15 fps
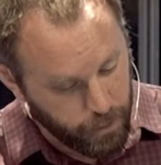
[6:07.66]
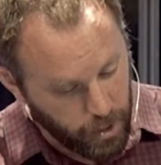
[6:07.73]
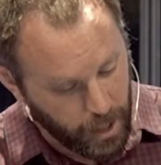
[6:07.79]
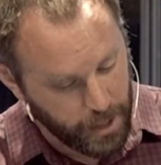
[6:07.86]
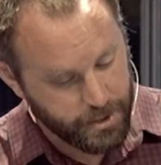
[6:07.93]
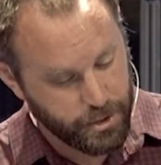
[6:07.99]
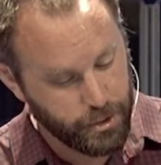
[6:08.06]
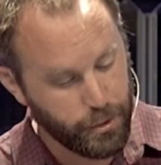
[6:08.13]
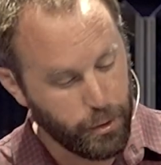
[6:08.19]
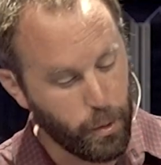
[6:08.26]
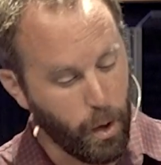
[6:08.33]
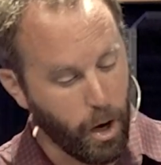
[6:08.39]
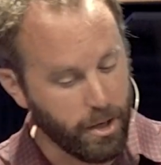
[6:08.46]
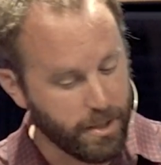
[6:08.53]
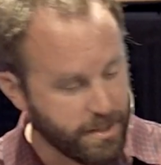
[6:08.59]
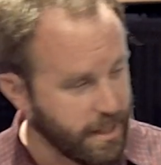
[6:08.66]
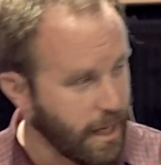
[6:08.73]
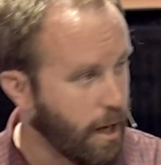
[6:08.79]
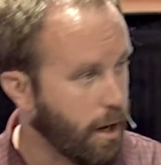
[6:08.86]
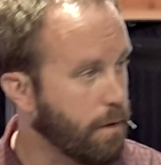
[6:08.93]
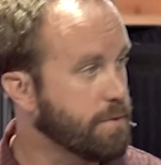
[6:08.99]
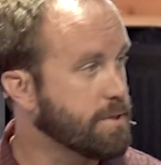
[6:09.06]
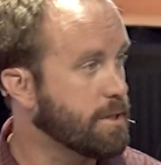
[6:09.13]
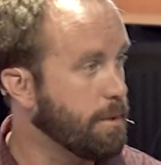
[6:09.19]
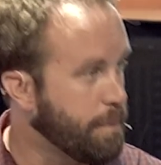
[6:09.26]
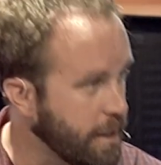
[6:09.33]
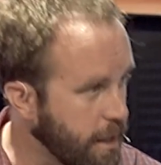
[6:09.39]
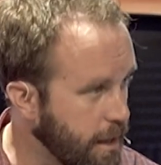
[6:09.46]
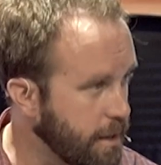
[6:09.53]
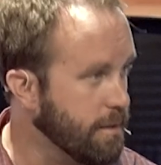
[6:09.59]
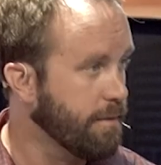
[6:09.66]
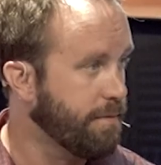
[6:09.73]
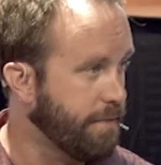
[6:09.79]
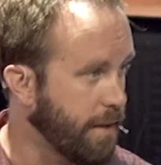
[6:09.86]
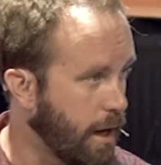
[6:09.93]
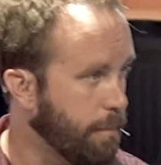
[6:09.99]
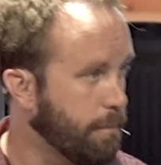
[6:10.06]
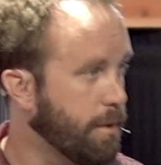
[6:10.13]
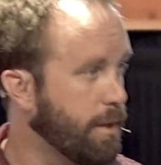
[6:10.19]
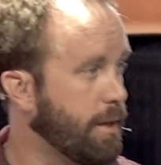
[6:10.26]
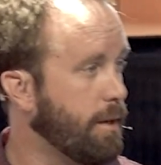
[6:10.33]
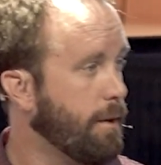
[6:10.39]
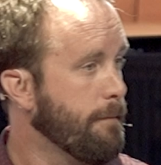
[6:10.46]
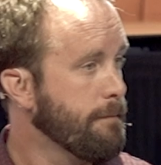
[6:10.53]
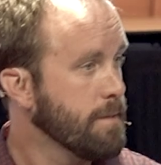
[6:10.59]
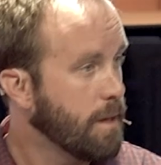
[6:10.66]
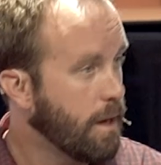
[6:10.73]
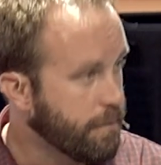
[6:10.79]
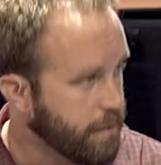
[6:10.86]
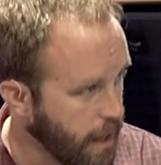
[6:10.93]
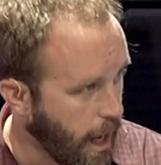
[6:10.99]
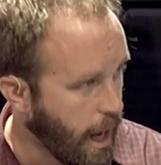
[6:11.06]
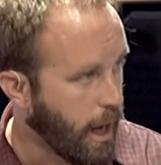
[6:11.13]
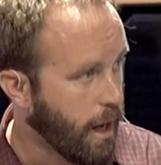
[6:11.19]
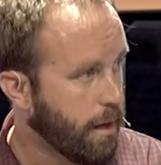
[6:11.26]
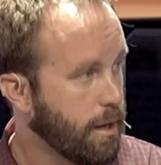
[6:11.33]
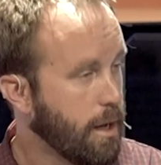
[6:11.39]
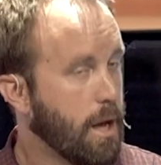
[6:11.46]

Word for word: for us to do ourselves, to be in the family of God.